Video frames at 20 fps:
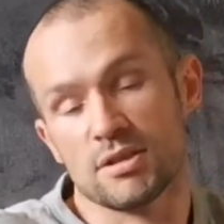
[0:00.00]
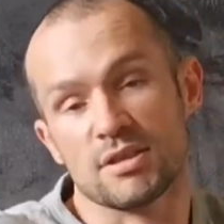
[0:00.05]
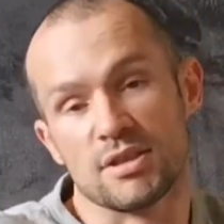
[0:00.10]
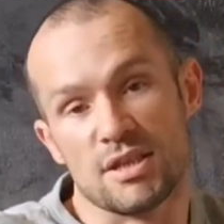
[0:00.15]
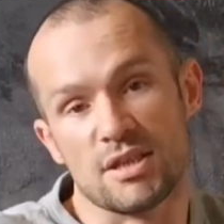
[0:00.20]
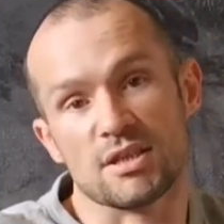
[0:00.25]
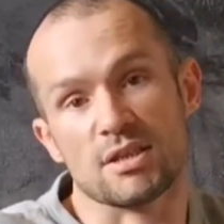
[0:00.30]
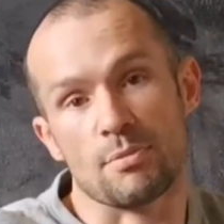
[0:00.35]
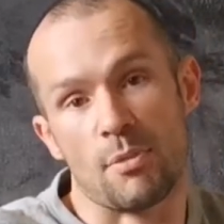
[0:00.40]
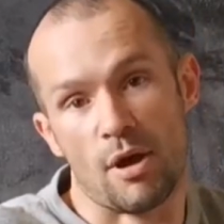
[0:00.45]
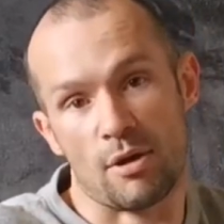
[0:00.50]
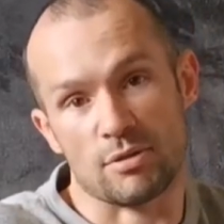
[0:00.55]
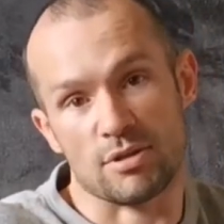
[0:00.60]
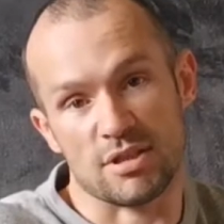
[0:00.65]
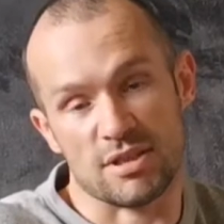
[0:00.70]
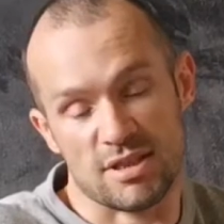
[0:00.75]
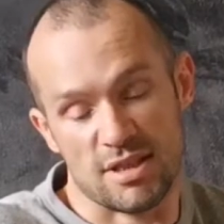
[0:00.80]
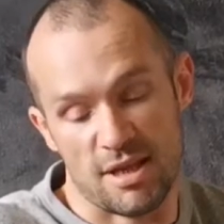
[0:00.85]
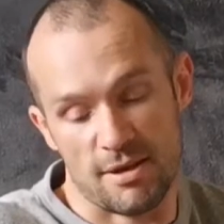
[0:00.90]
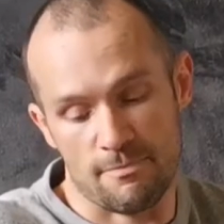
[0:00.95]
teach them how to
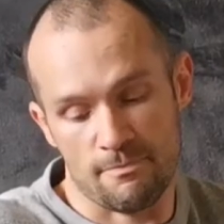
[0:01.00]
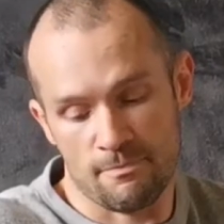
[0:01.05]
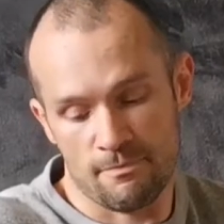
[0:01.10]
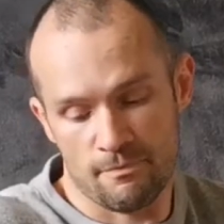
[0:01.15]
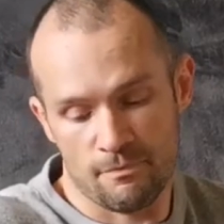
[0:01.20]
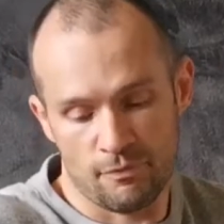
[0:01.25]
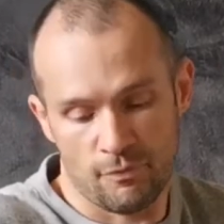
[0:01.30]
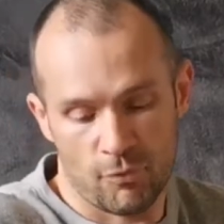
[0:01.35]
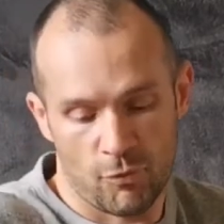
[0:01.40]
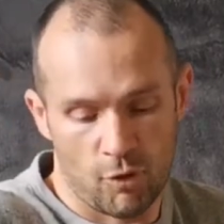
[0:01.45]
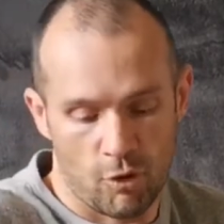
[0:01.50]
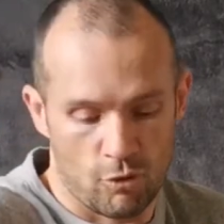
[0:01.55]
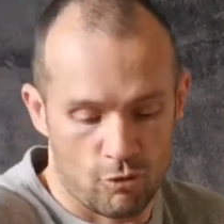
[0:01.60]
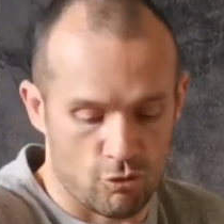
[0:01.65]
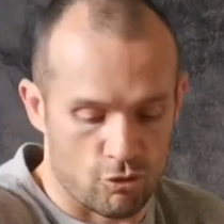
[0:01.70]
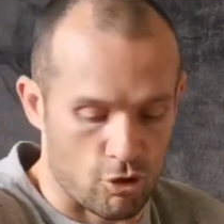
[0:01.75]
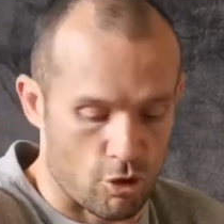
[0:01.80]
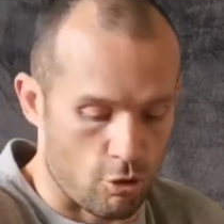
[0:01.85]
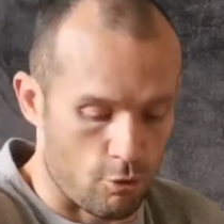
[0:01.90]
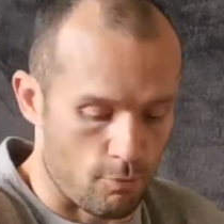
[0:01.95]
sit.
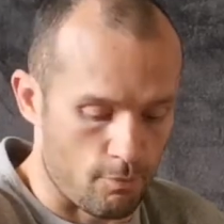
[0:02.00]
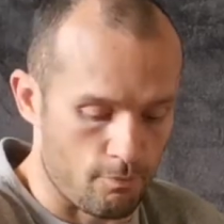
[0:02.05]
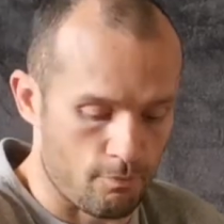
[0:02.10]
So,